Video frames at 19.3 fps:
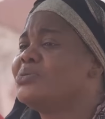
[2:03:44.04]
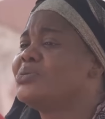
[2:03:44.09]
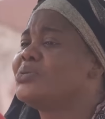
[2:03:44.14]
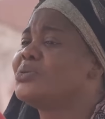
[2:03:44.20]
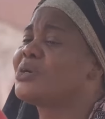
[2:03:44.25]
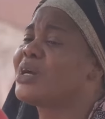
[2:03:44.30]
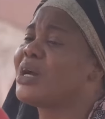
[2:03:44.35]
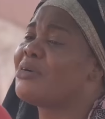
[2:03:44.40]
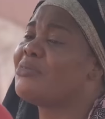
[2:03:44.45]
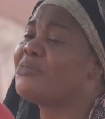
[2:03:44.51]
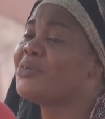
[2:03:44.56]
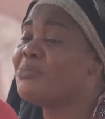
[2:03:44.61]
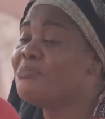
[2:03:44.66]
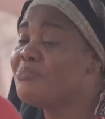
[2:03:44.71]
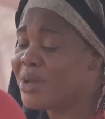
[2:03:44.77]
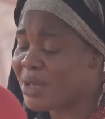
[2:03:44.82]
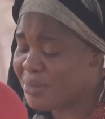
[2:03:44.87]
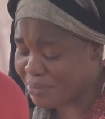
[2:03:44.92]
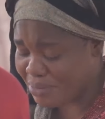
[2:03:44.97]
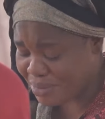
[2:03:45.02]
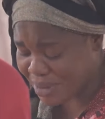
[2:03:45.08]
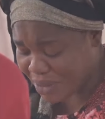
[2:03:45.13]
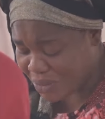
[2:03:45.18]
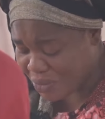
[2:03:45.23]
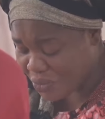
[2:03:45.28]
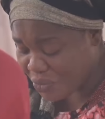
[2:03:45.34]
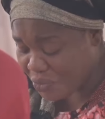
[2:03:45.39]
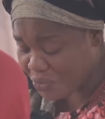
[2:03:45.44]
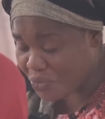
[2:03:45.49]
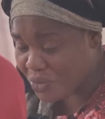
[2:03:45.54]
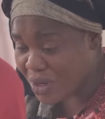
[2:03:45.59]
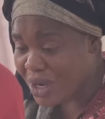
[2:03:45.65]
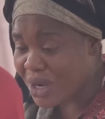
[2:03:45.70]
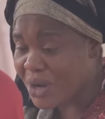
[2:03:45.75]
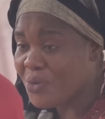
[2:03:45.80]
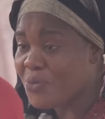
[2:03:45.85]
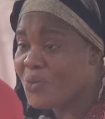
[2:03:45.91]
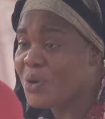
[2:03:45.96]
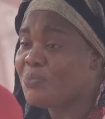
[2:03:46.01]
Udoka, remember,
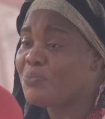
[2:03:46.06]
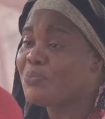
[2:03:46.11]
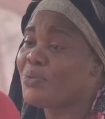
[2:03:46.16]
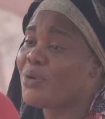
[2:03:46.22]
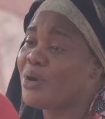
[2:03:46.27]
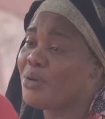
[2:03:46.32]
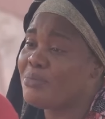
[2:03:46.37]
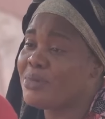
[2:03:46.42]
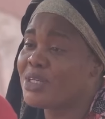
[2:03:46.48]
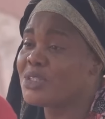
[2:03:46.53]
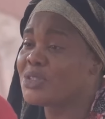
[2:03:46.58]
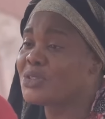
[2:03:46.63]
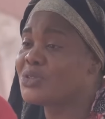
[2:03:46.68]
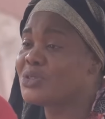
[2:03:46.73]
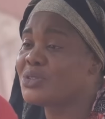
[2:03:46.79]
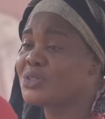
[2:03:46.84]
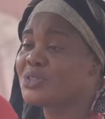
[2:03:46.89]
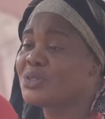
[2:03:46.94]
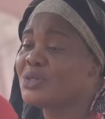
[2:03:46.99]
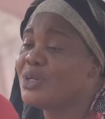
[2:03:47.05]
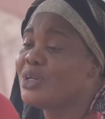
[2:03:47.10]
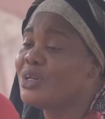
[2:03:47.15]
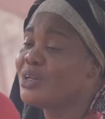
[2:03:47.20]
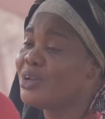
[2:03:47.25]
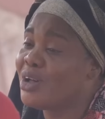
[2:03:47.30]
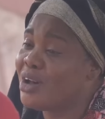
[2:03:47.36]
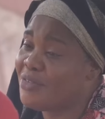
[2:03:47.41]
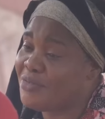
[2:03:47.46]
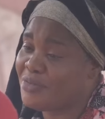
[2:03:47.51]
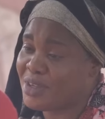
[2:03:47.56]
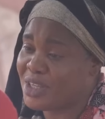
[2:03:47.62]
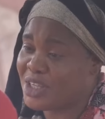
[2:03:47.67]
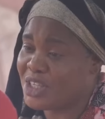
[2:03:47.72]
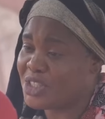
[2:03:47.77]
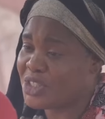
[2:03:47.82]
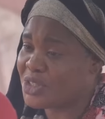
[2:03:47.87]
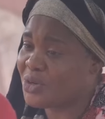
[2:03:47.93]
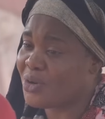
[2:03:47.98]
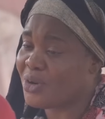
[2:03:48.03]
we promised to love
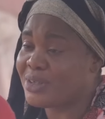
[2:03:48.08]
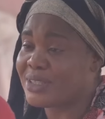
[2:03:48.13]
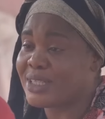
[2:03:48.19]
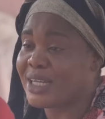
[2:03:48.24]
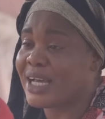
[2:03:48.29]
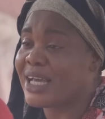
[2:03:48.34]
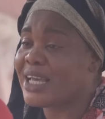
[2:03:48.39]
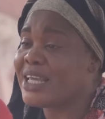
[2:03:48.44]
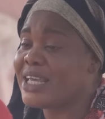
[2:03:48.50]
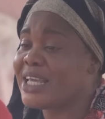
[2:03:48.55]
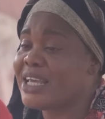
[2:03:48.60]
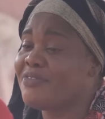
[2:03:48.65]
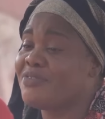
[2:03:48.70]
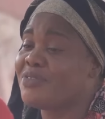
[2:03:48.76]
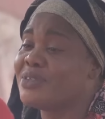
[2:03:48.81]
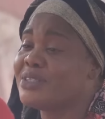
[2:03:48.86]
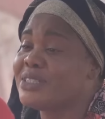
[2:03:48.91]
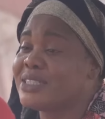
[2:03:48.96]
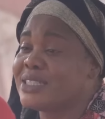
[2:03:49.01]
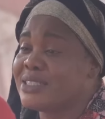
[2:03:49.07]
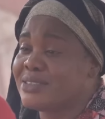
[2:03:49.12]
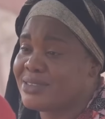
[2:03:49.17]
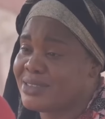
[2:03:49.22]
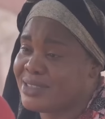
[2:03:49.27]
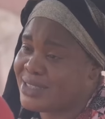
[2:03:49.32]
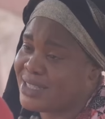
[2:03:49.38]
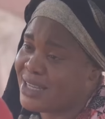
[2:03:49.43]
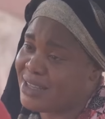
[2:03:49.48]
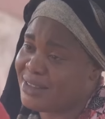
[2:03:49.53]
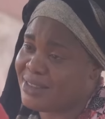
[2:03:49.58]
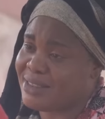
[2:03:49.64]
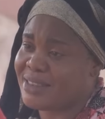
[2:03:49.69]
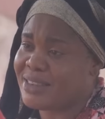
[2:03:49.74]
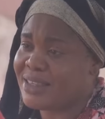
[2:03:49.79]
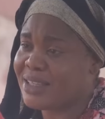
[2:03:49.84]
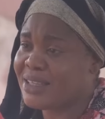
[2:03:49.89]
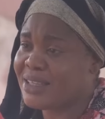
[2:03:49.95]
each other even till death.